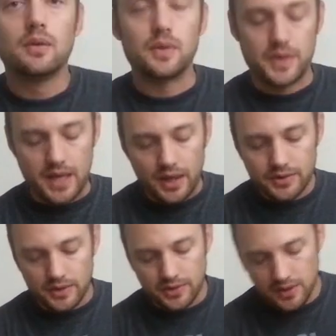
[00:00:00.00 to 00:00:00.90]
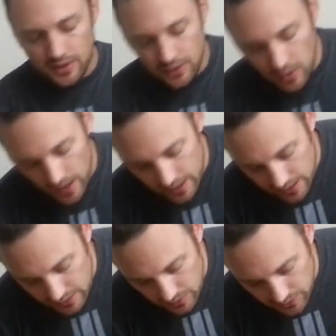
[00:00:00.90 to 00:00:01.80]
For the case, I decided to go ahead
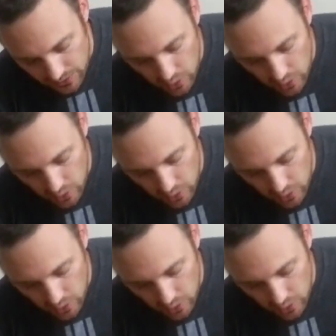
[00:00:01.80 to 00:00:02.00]
and use the